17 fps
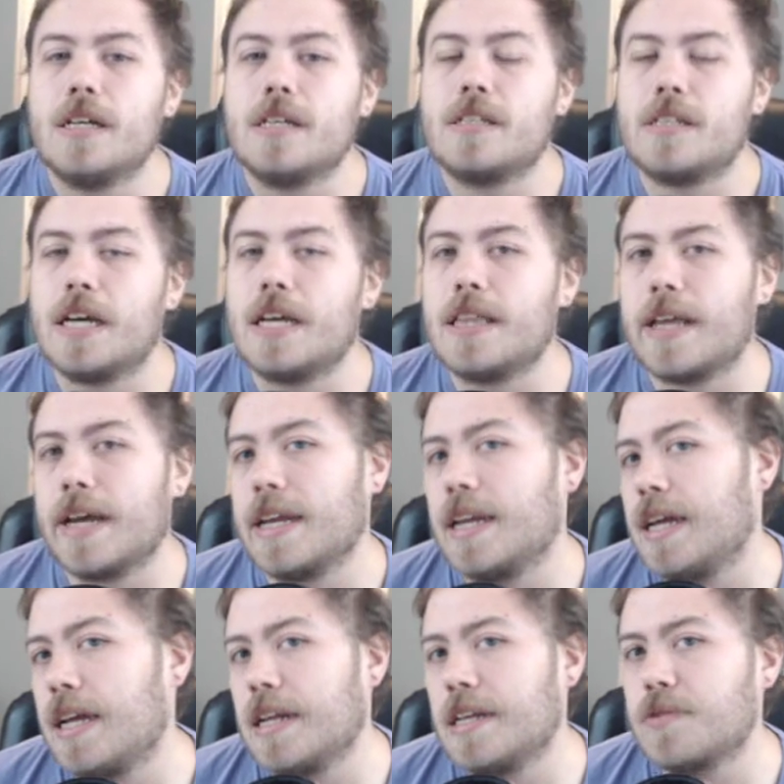Chain
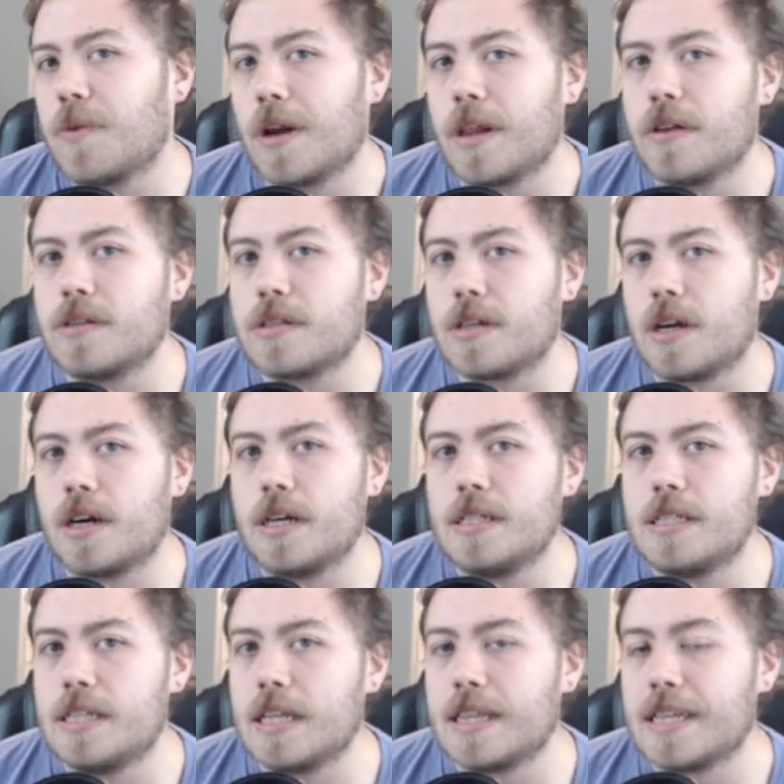Lightning is one of those
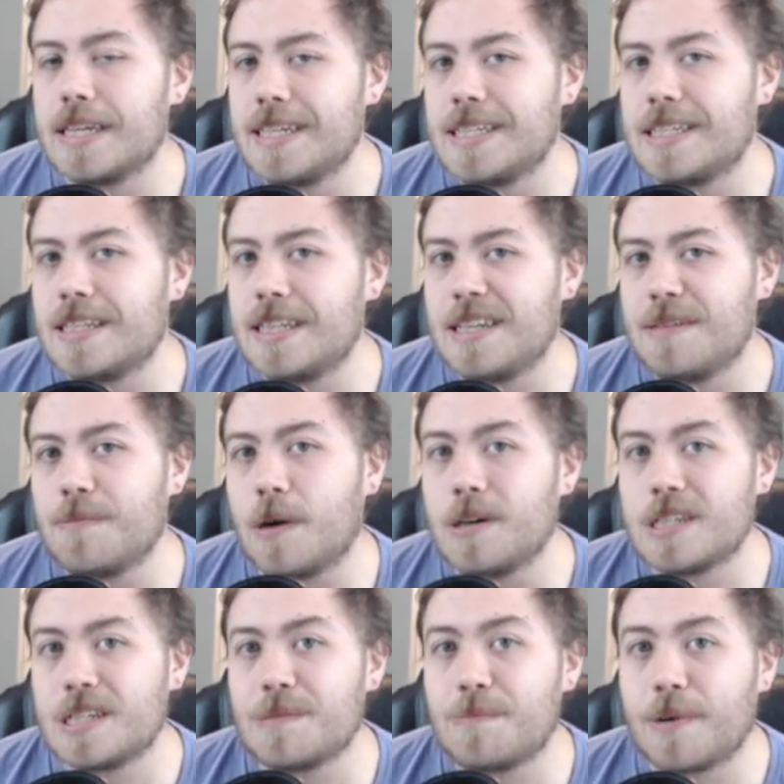cards that leads to the
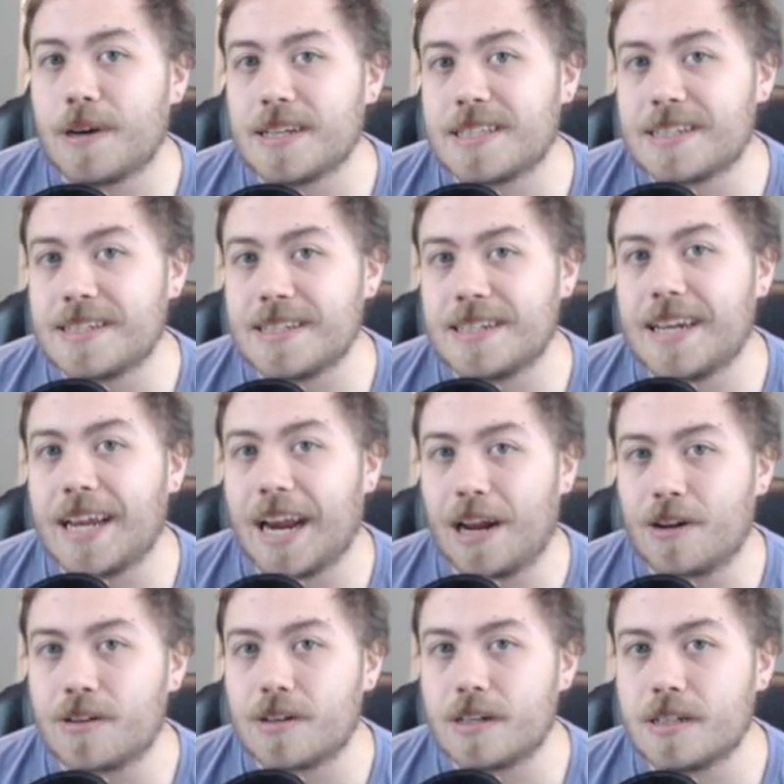most busted
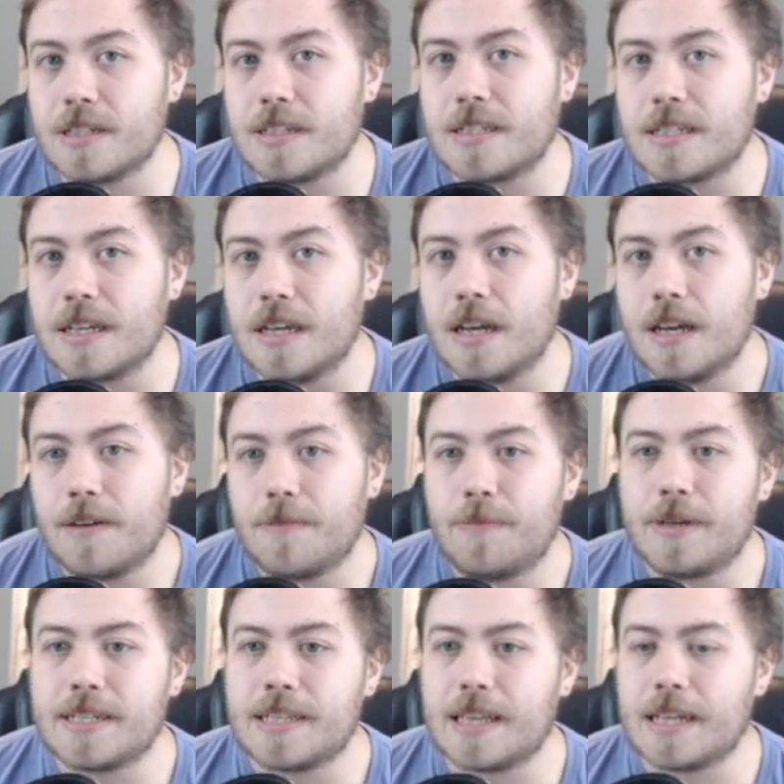Kano turns
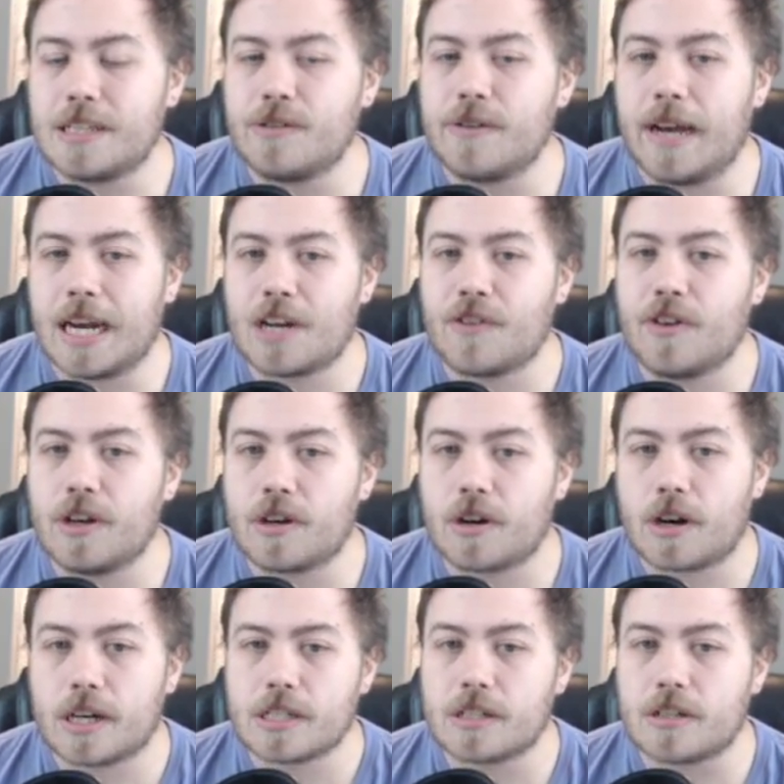because it lets you activate your
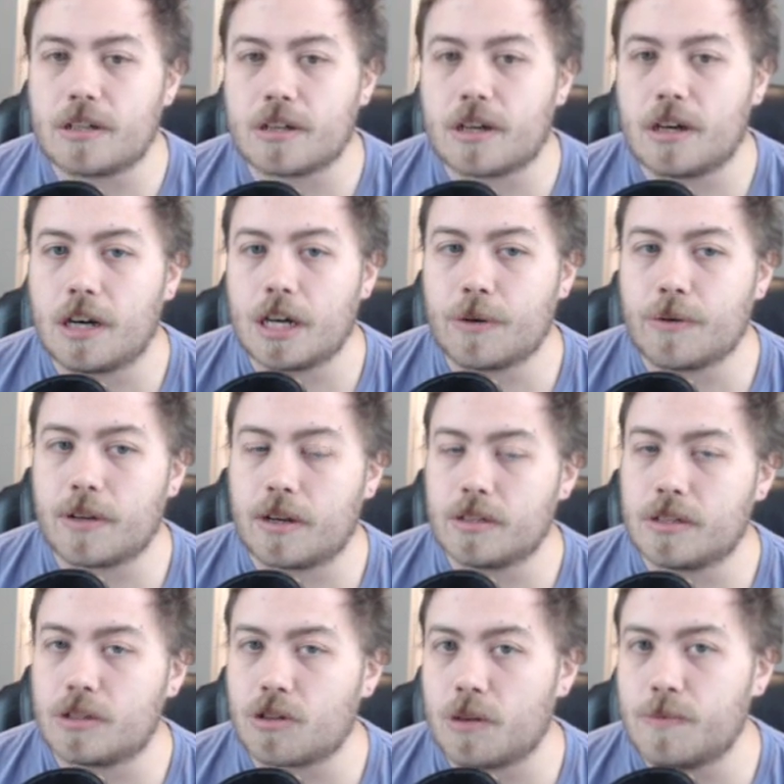arsenal card
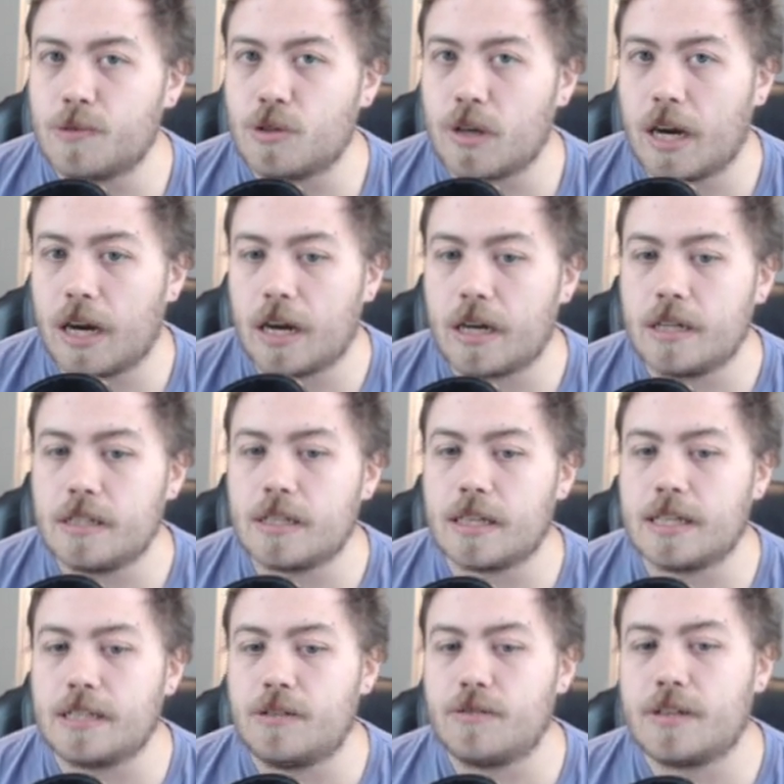without Storm Striders. It
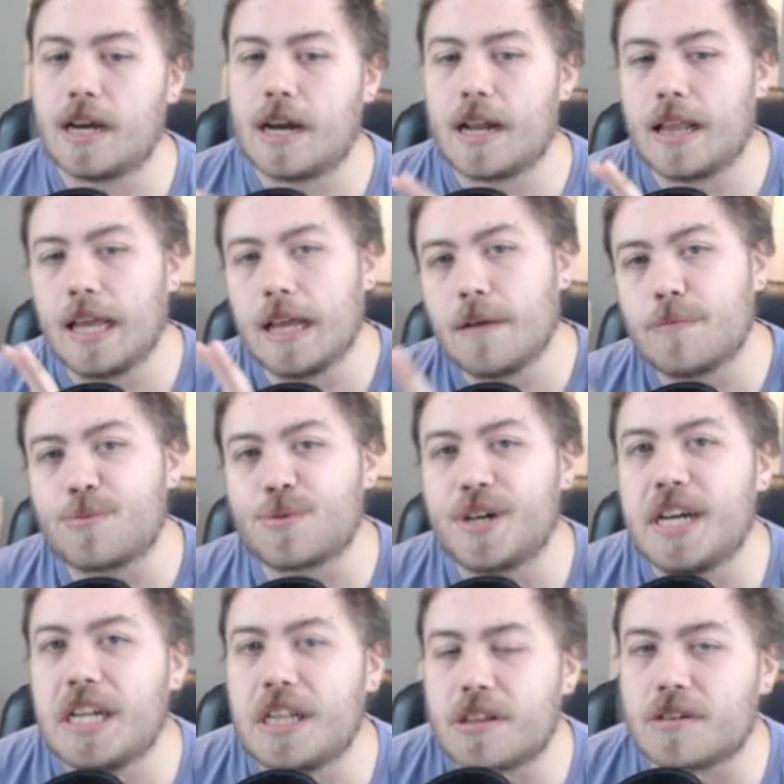lets you kind of like
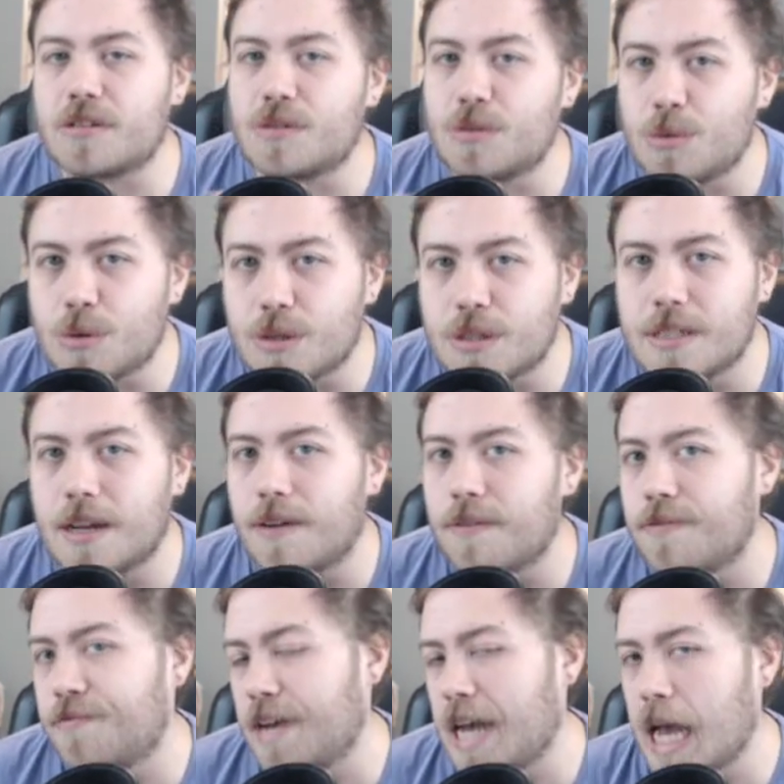break the rules
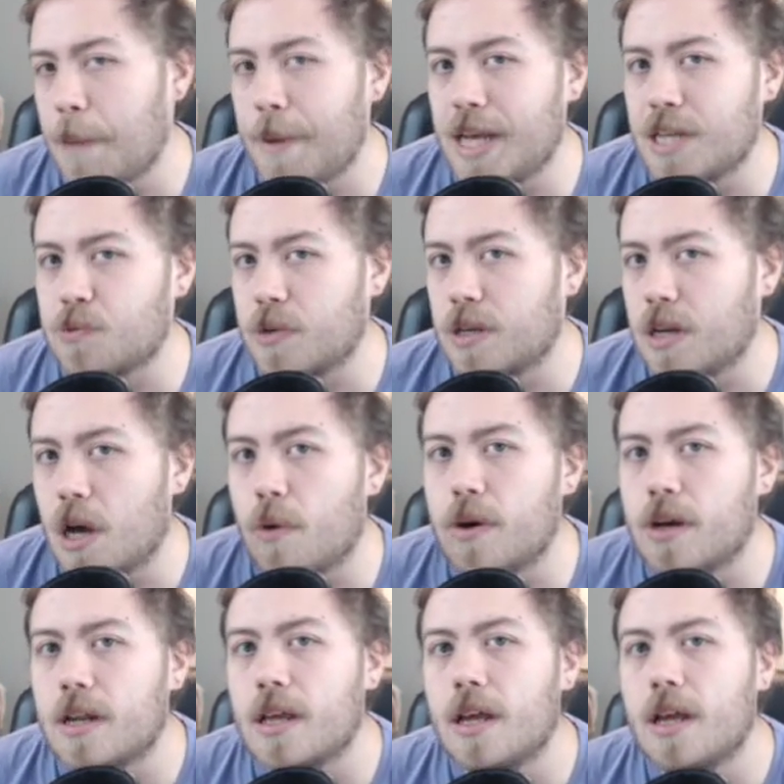of FAB as we know
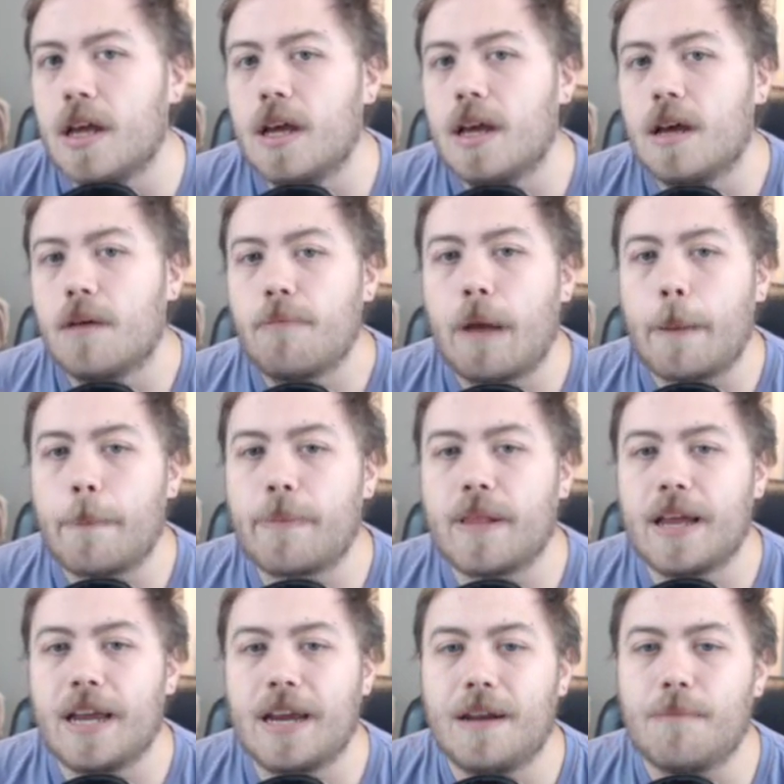it by
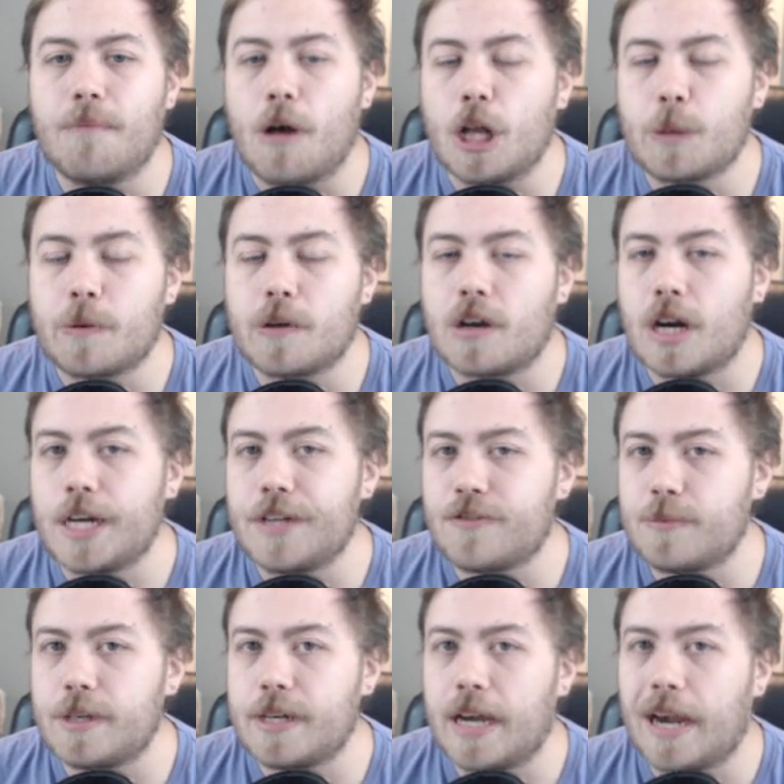playing multiple cards
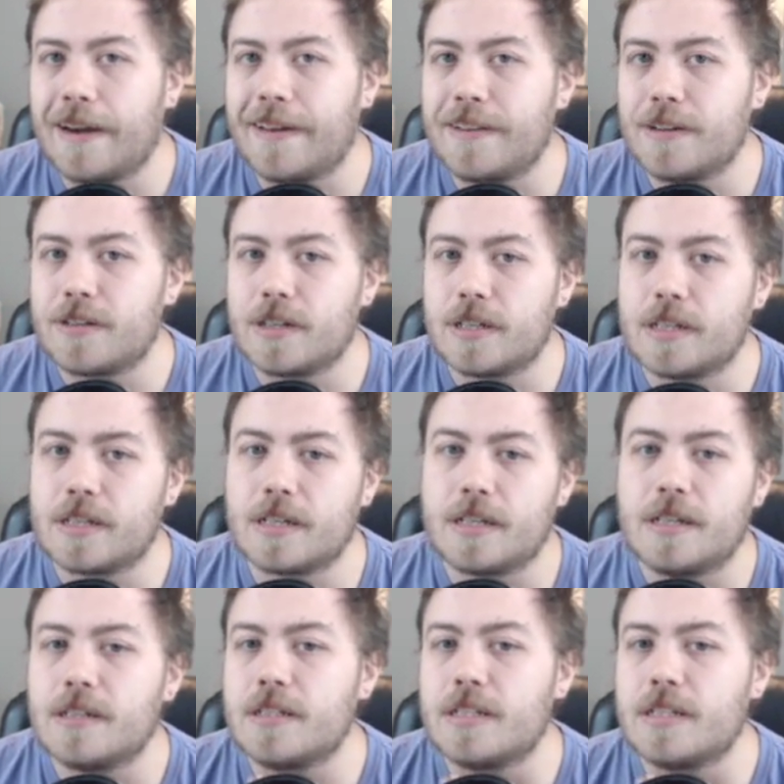from your hand in their turn.